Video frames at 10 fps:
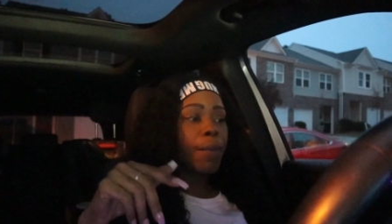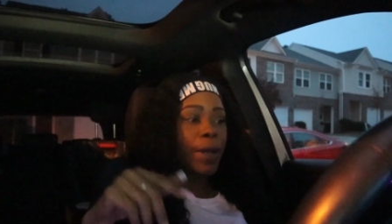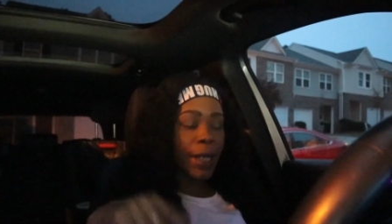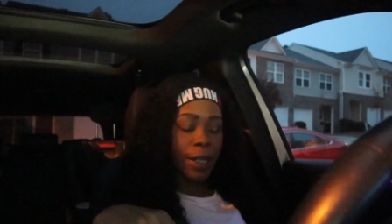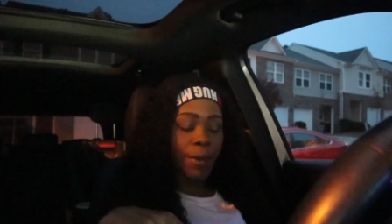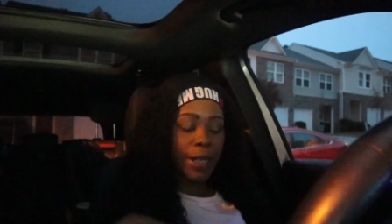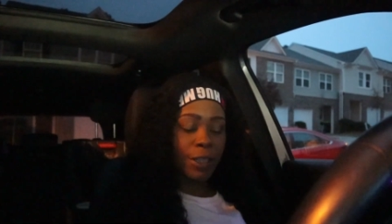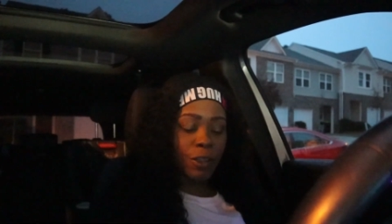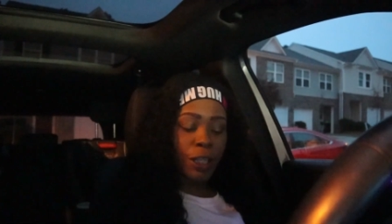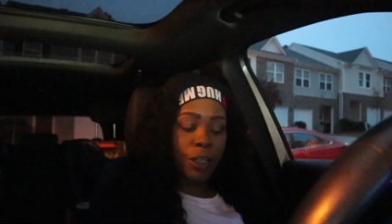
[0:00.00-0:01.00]
But anyway,
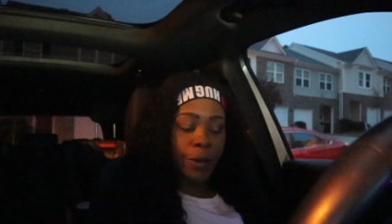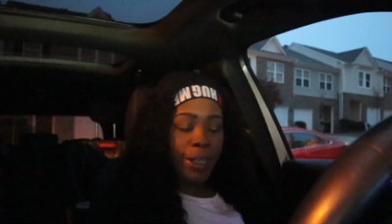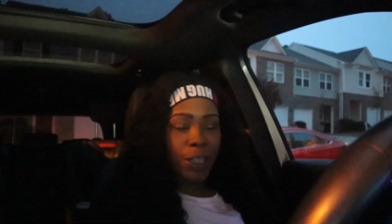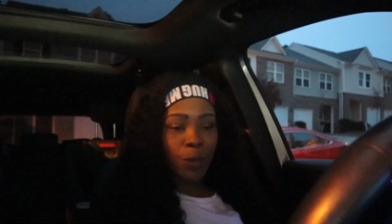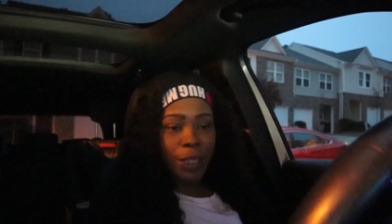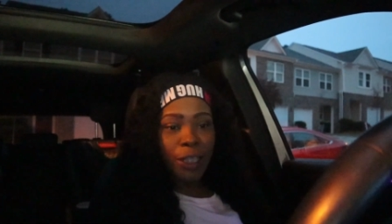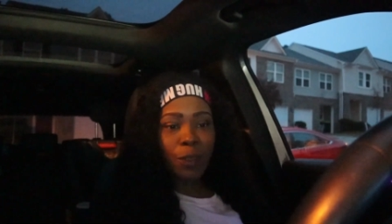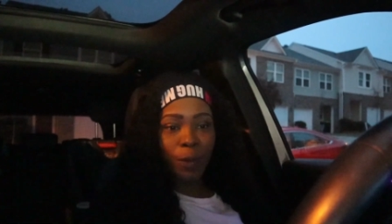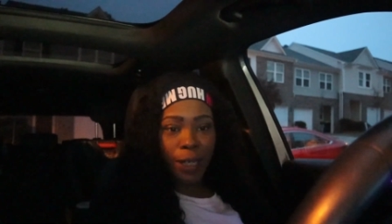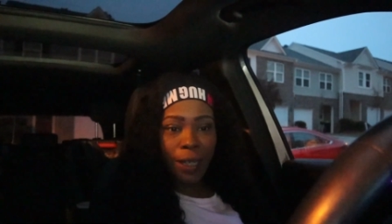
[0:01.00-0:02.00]
so January
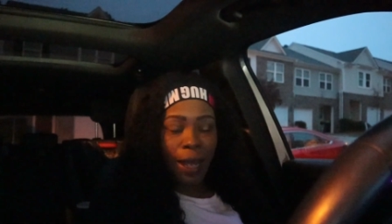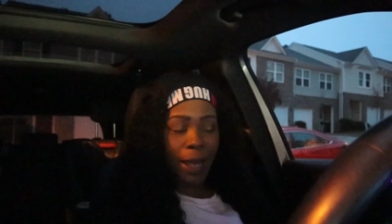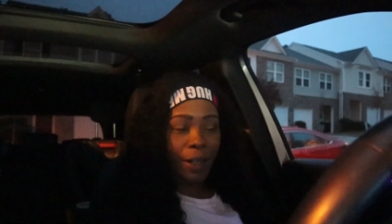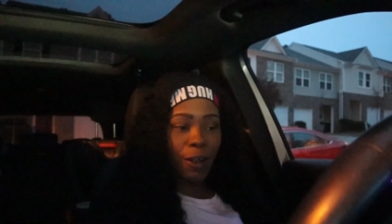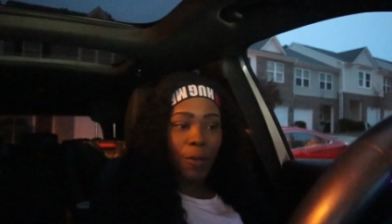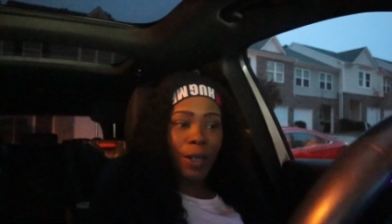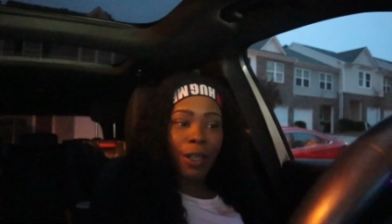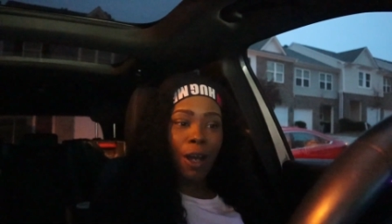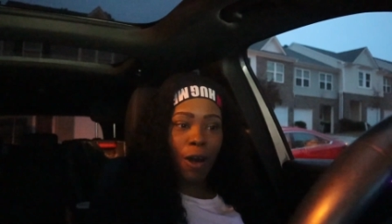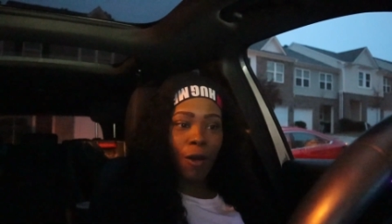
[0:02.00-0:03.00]
2020, I had nowhere
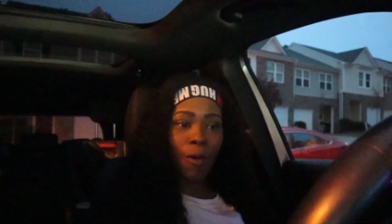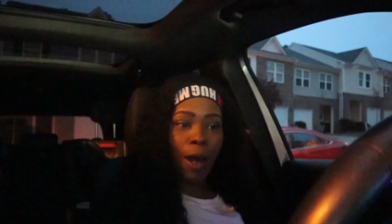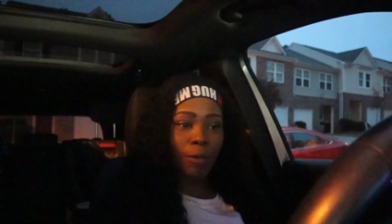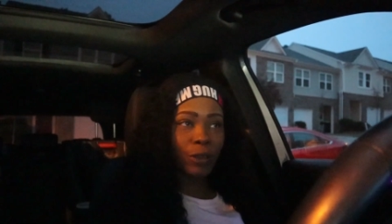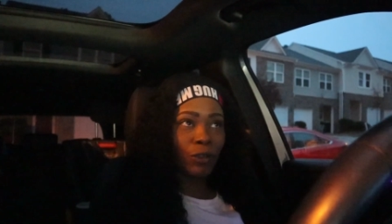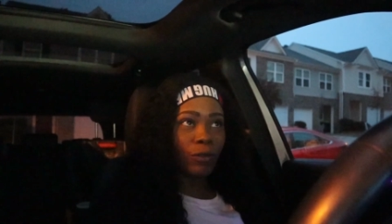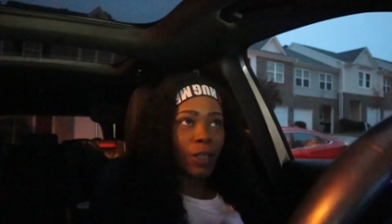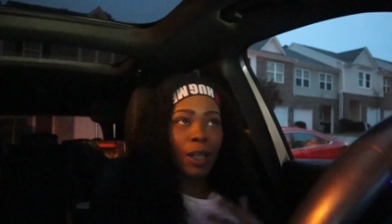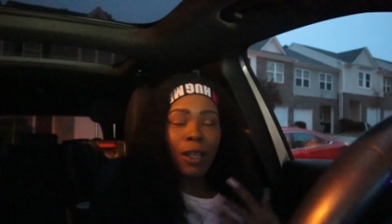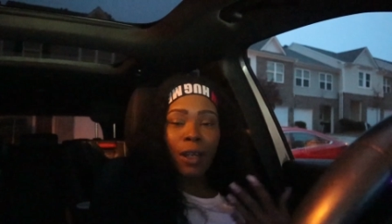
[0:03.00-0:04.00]
to go. I was
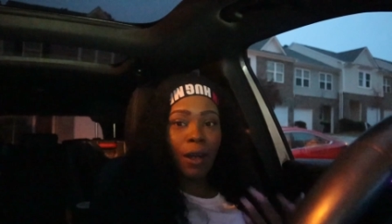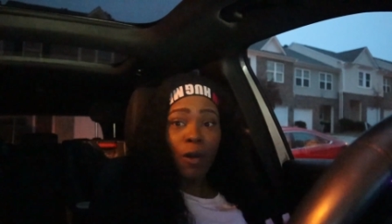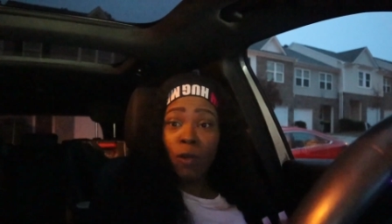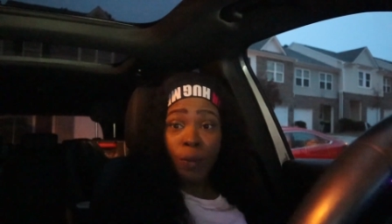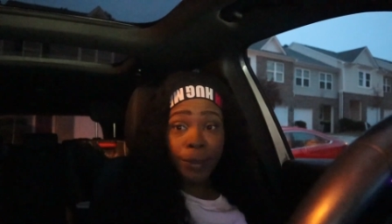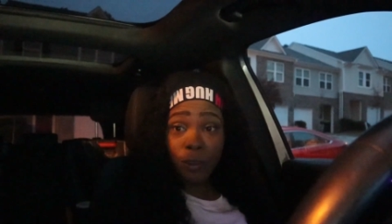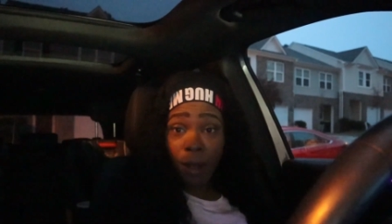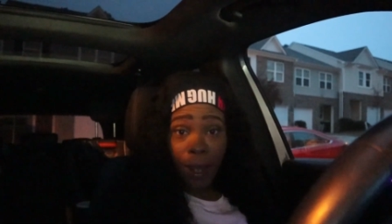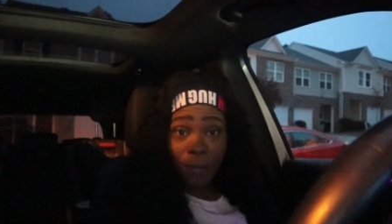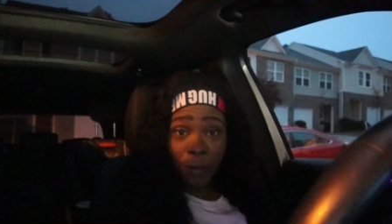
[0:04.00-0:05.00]
a Uber
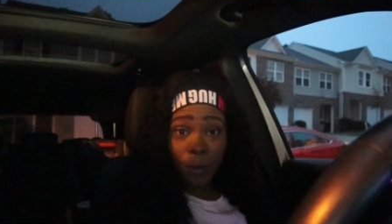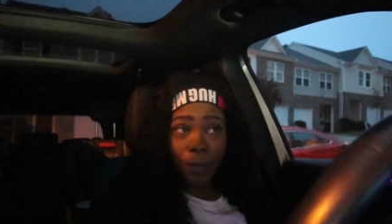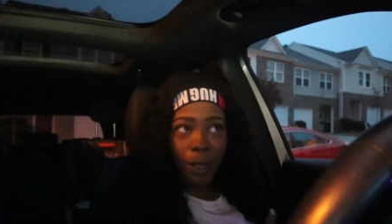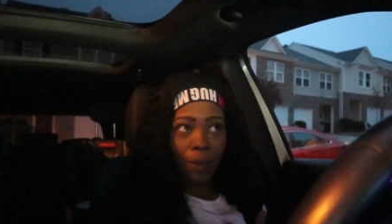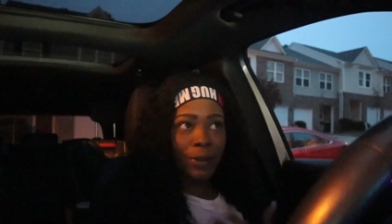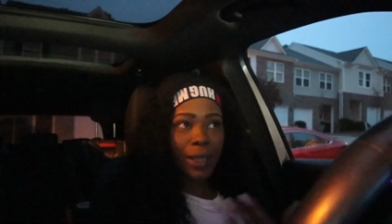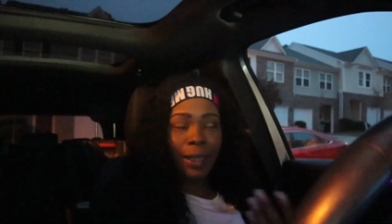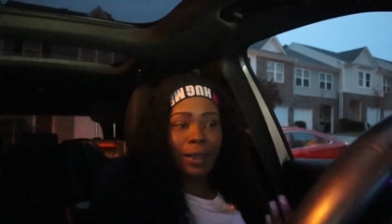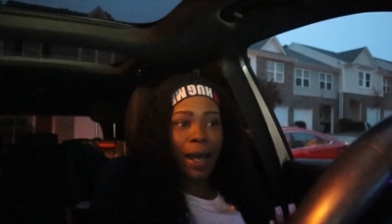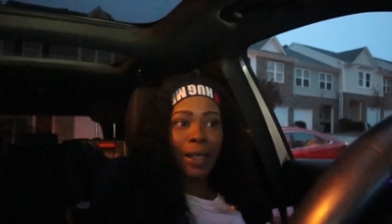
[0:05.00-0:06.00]
driver, but I was
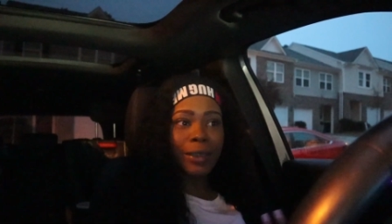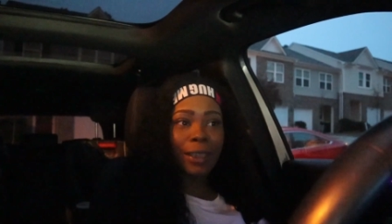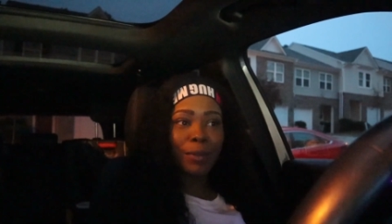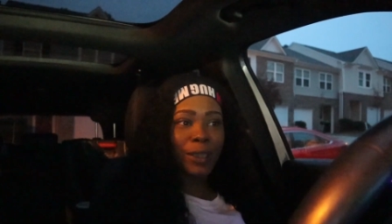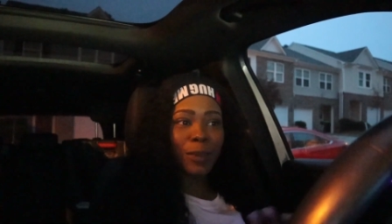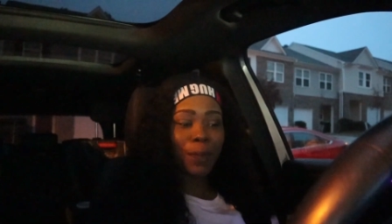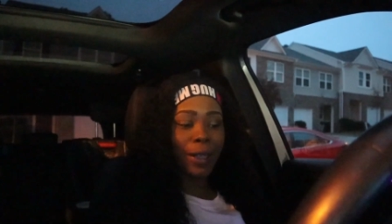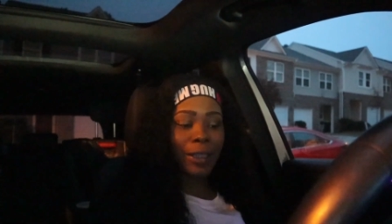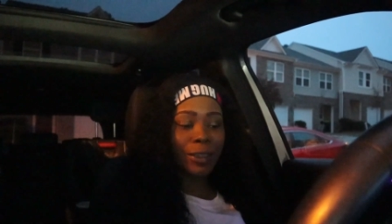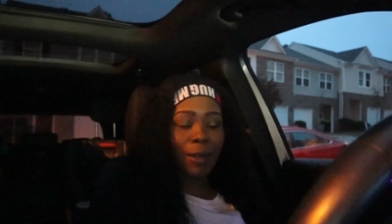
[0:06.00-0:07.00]
like 9-10 months
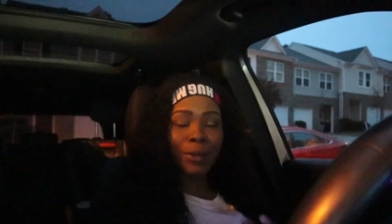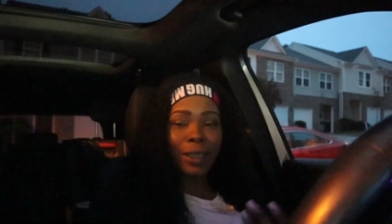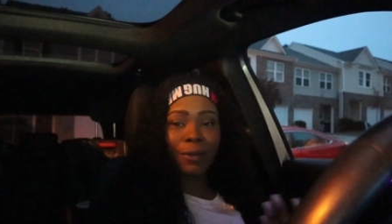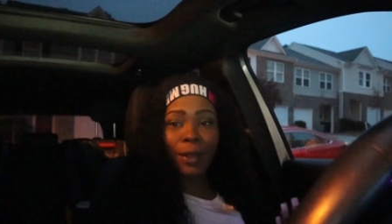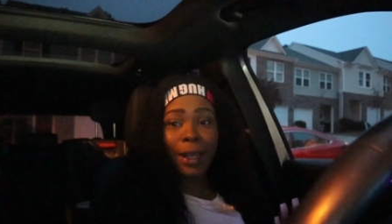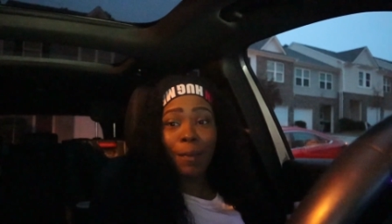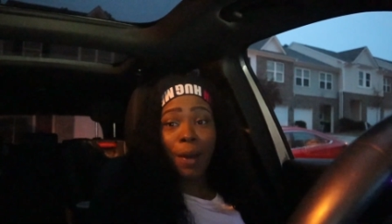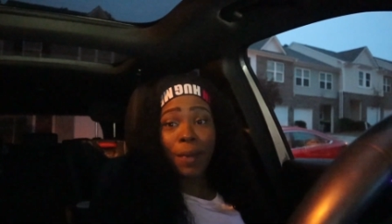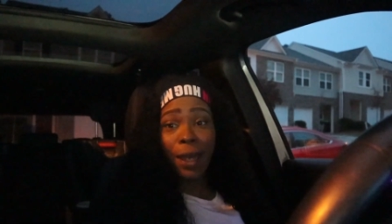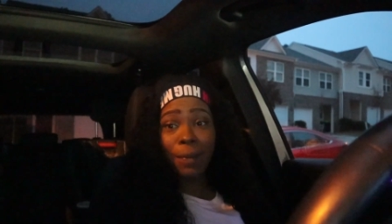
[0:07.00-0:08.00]
pregnant, so I was getting ready to have
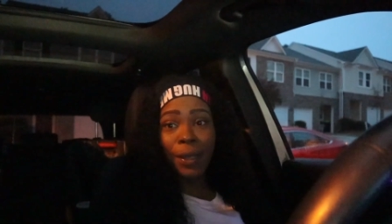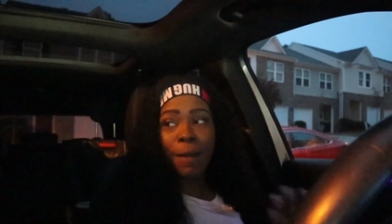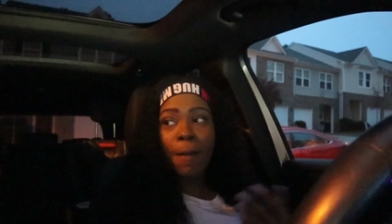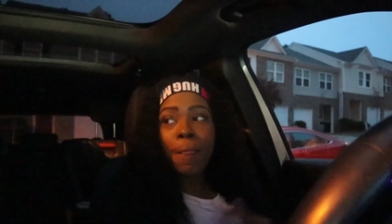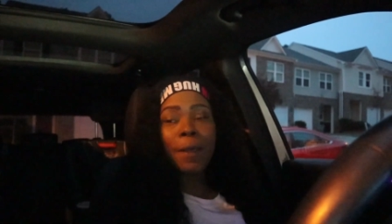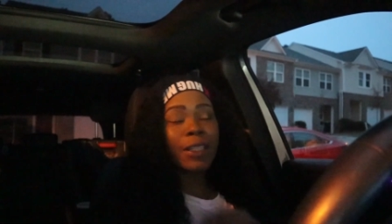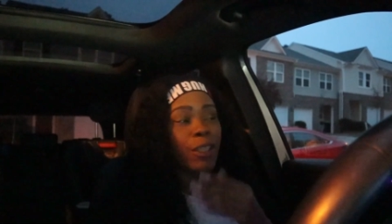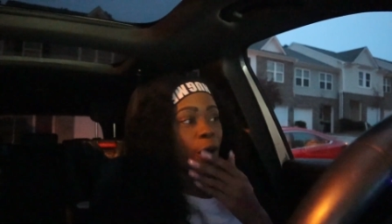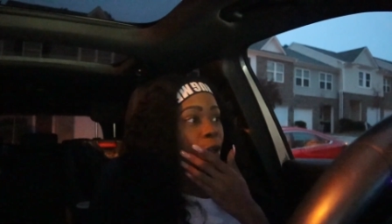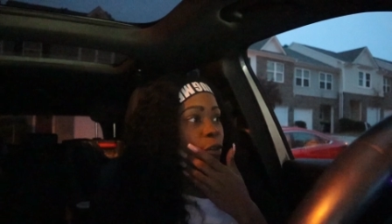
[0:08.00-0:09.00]
my baby,
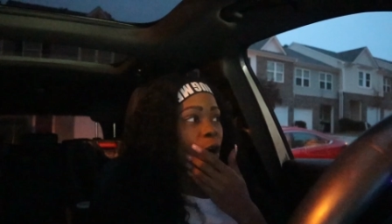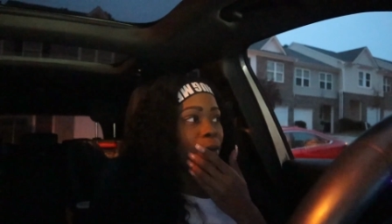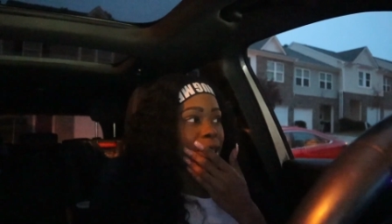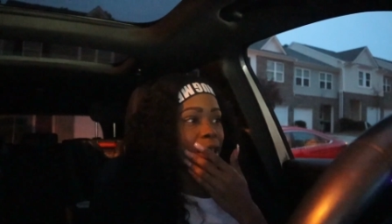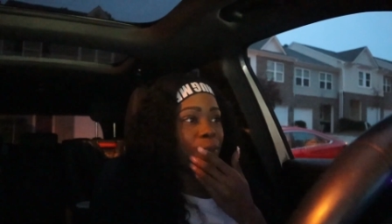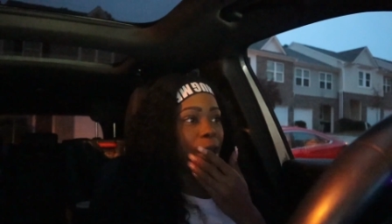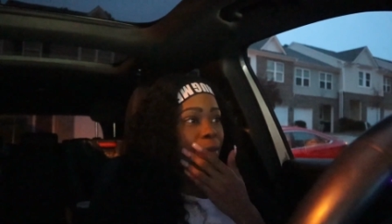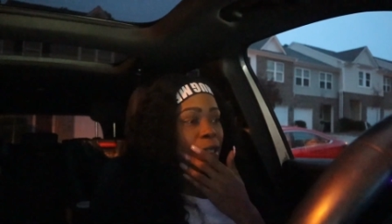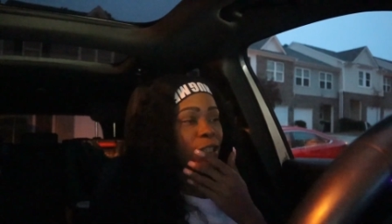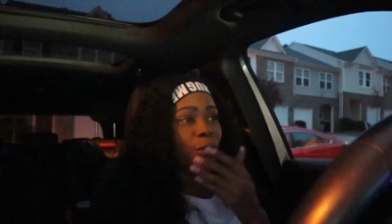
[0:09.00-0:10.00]
so I knew I wasn't gonna be
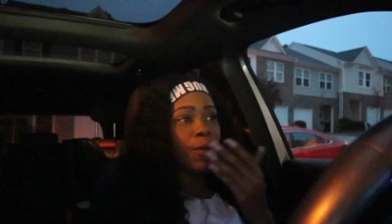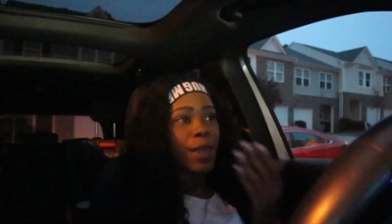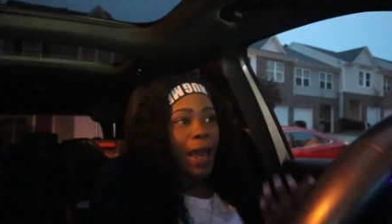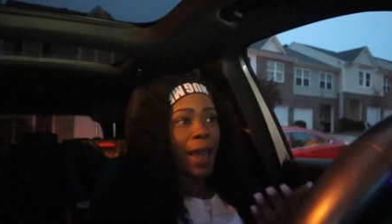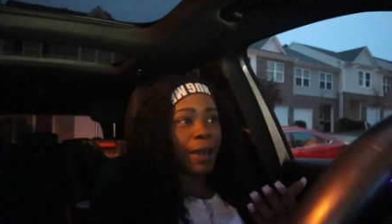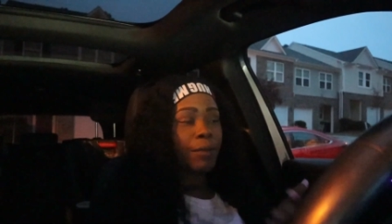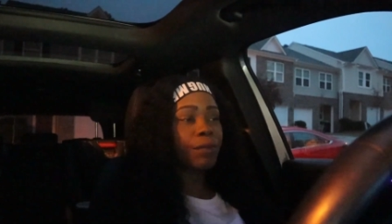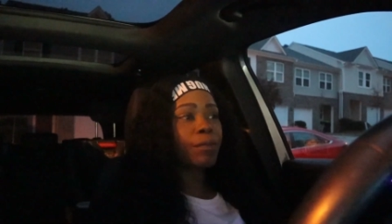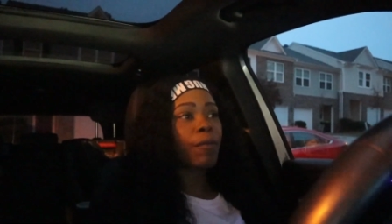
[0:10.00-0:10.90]
able to do that.